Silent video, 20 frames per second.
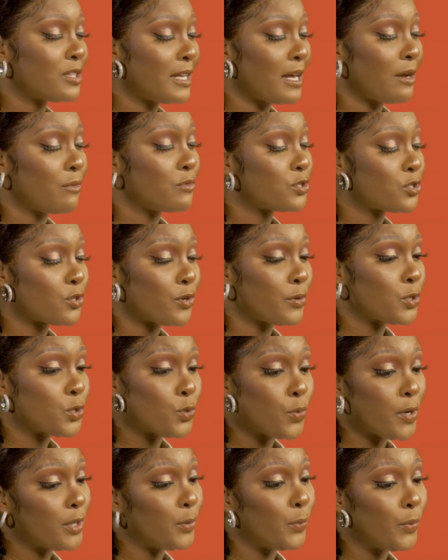until I was
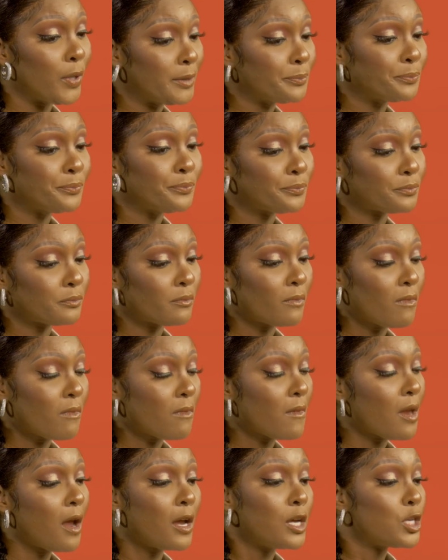21.
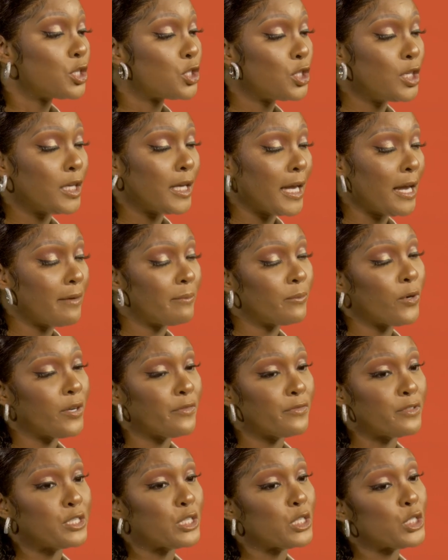She can't have a
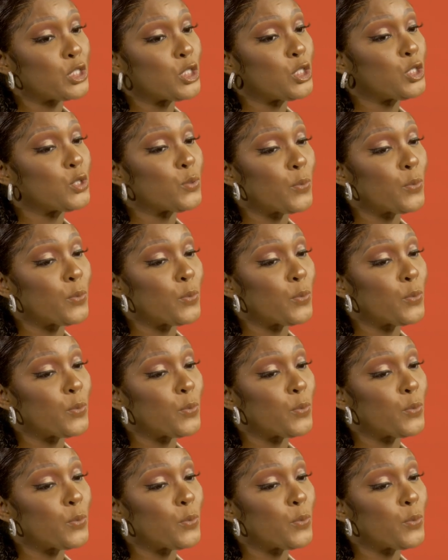boyfriend until she's